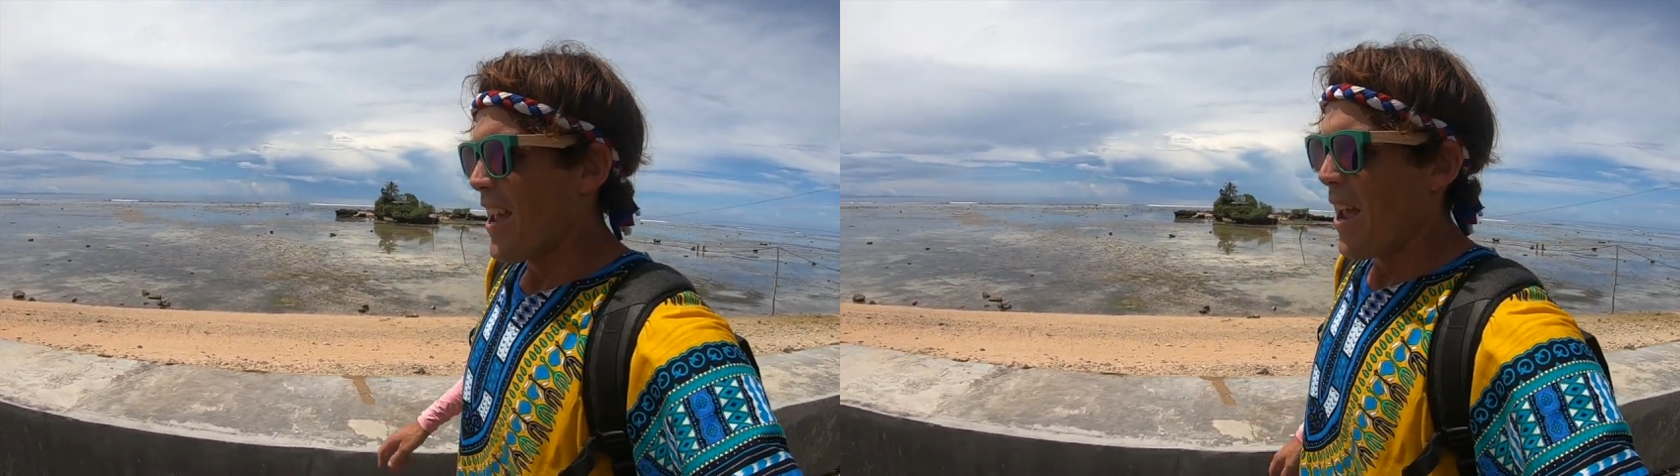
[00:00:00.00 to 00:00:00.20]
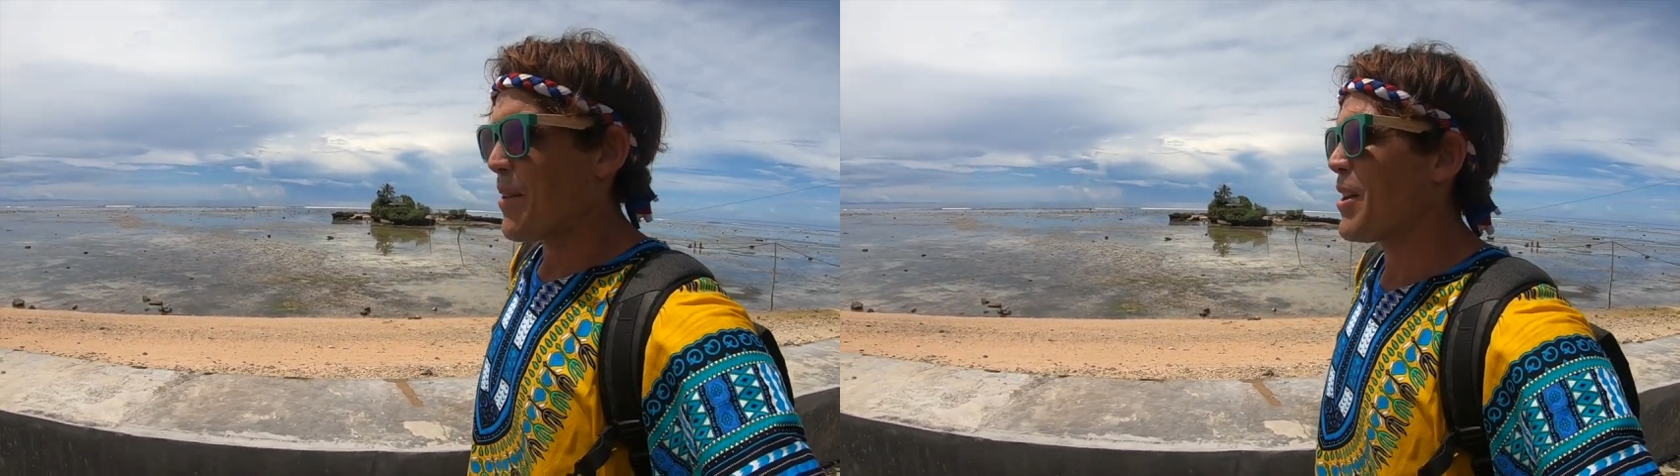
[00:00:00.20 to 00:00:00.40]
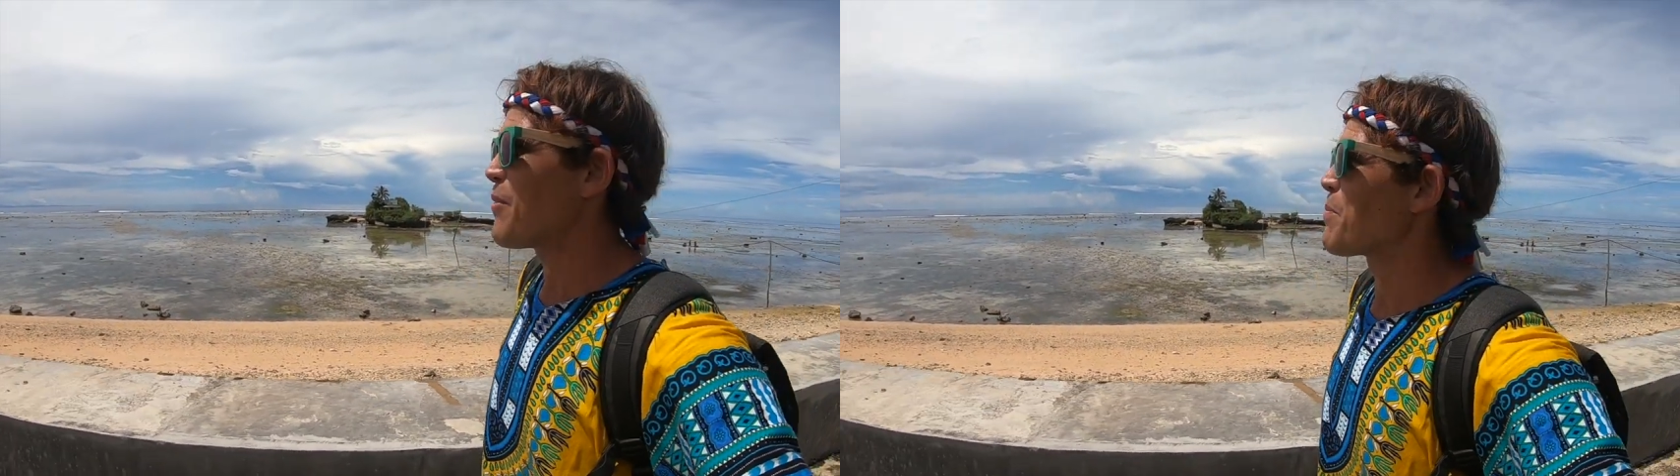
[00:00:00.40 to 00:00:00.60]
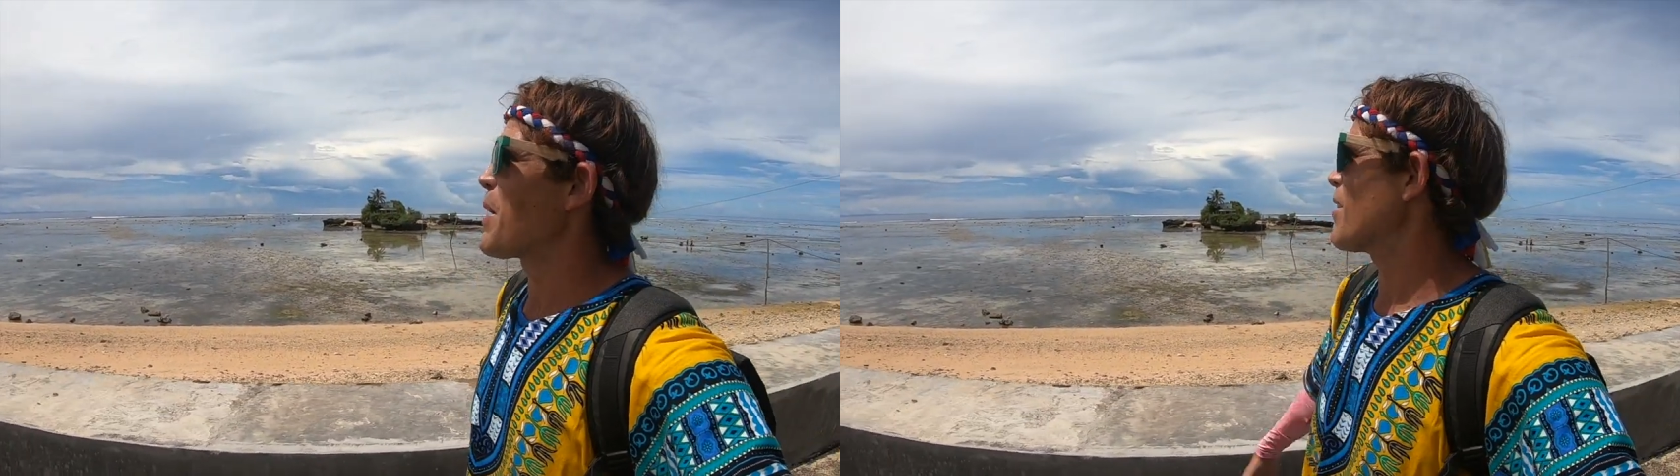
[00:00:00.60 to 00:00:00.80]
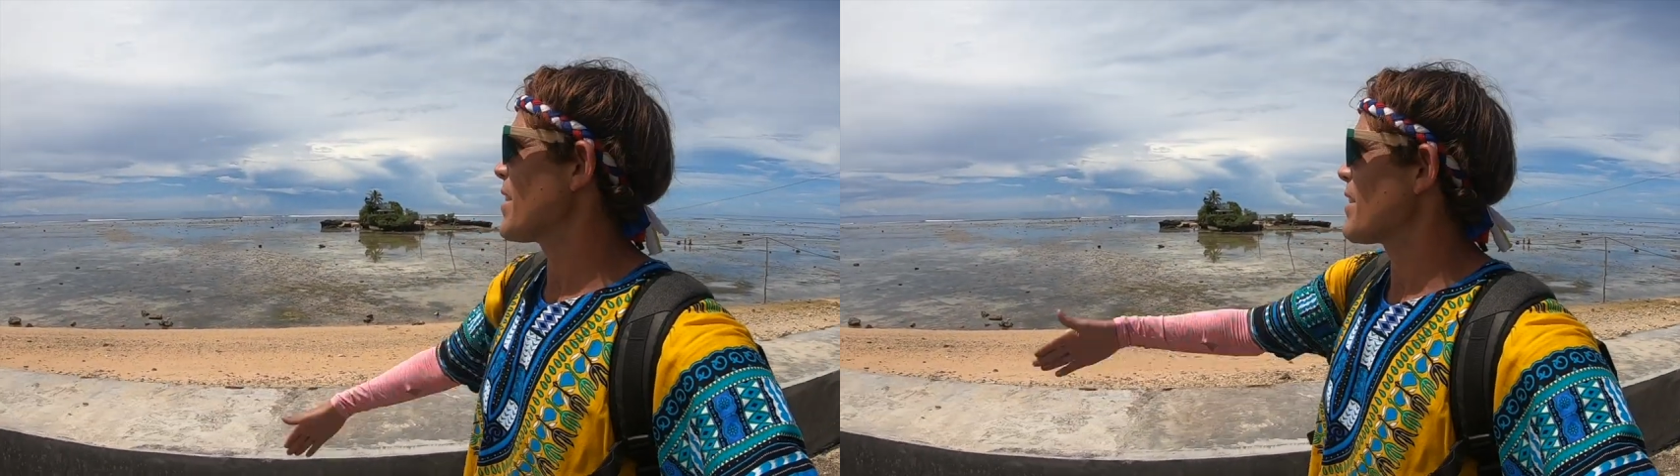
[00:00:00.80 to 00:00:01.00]
I mean, and we're
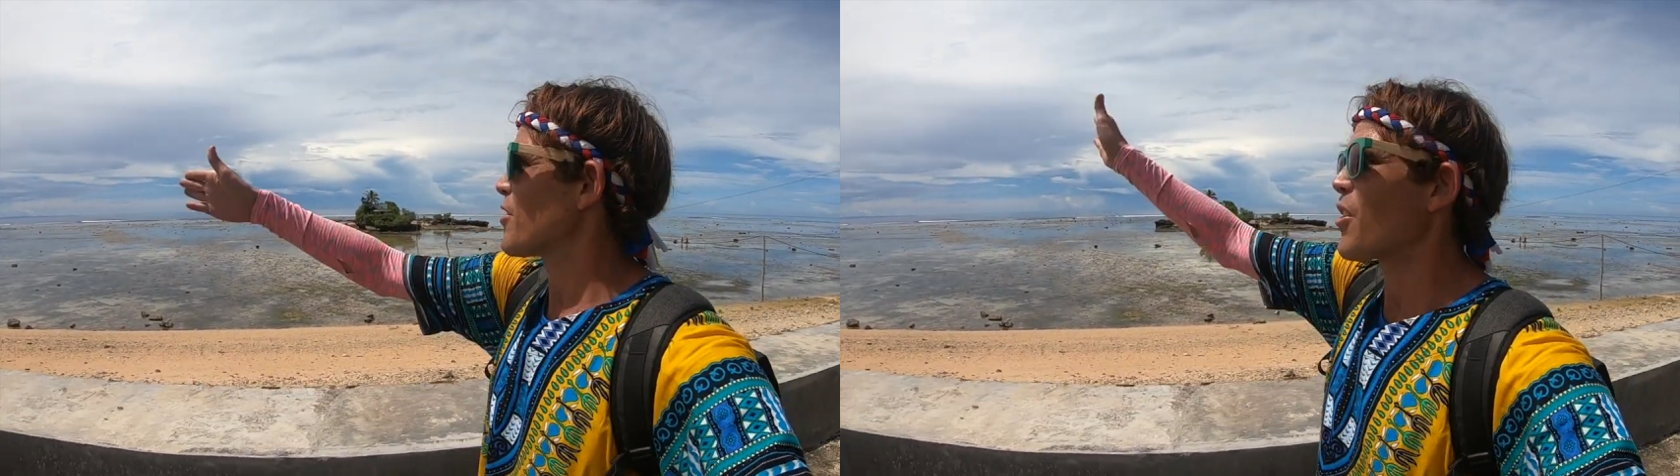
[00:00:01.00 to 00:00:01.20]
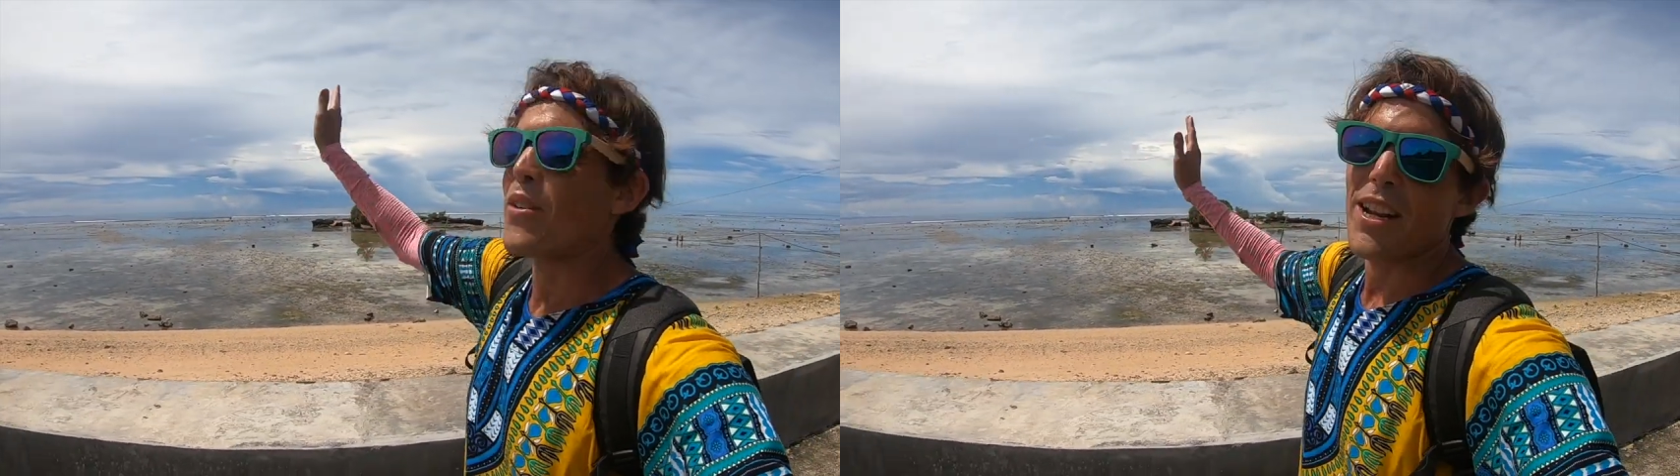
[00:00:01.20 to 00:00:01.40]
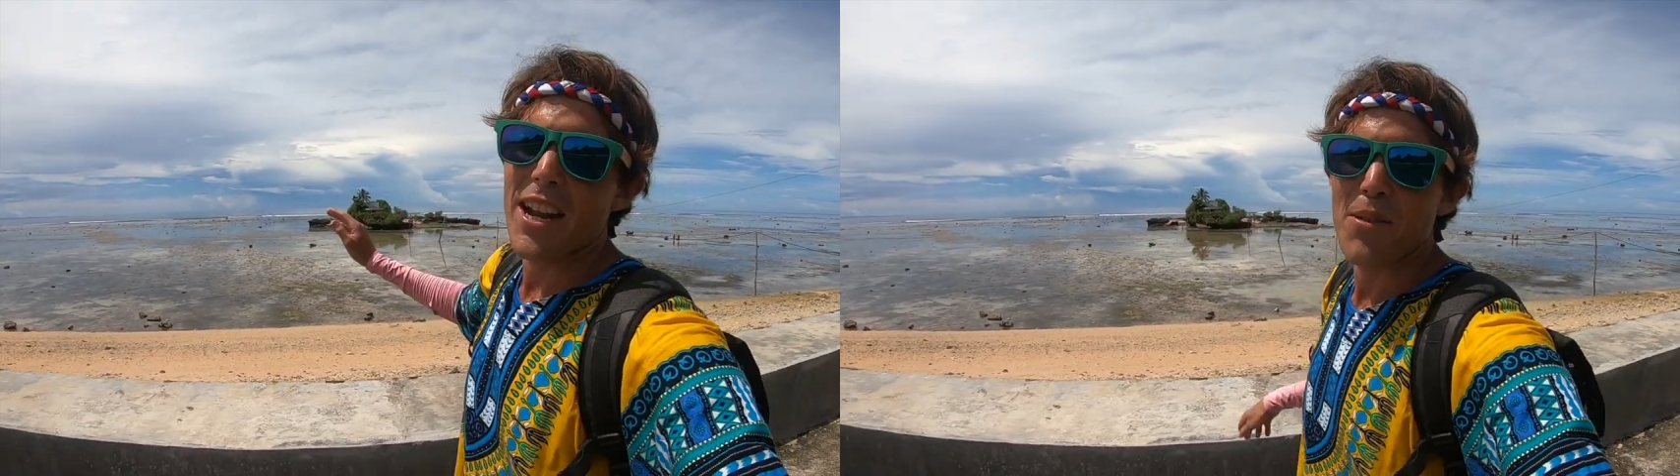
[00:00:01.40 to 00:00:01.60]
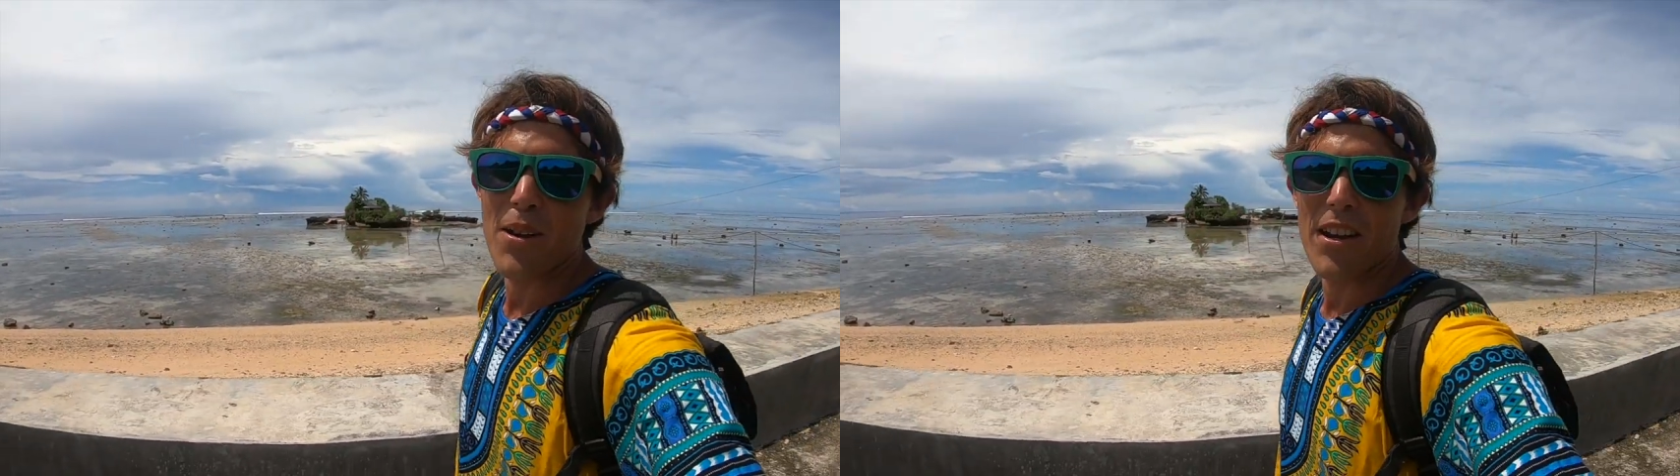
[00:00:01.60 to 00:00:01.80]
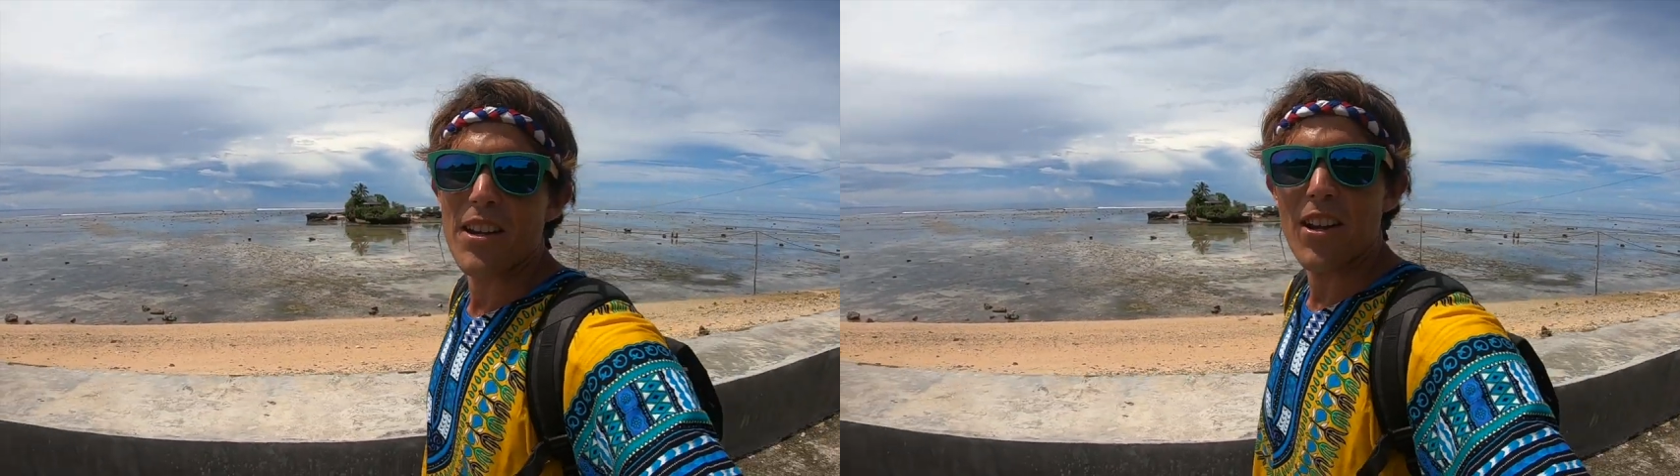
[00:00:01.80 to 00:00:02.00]
barely even going
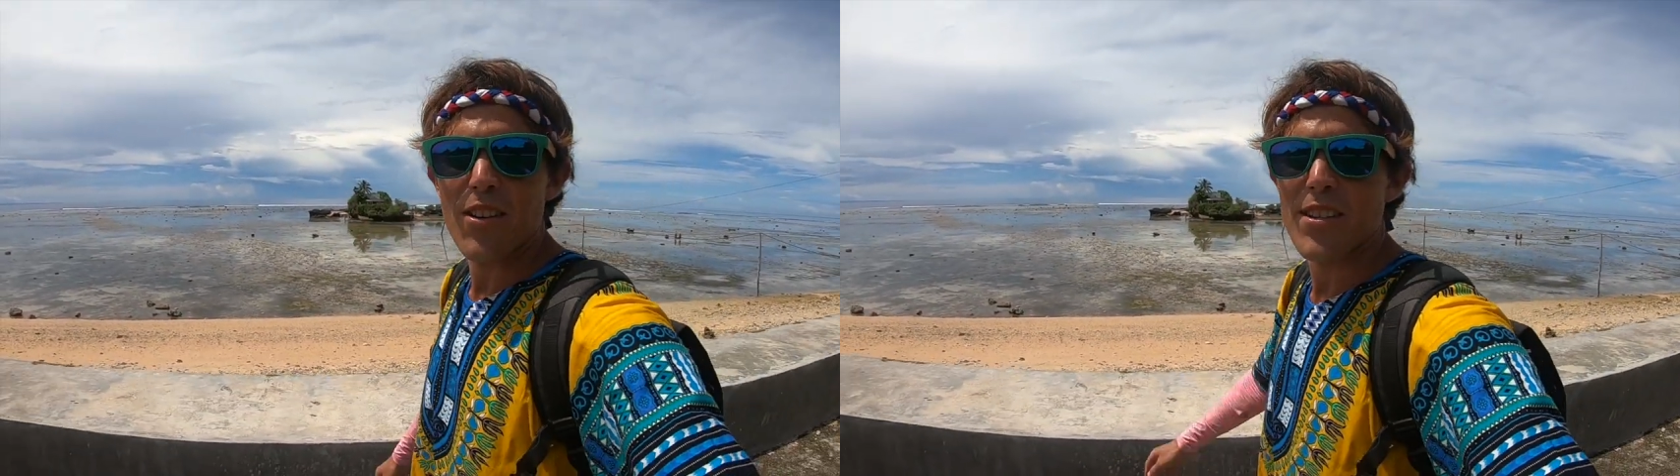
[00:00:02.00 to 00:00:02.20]
anywhere, you know?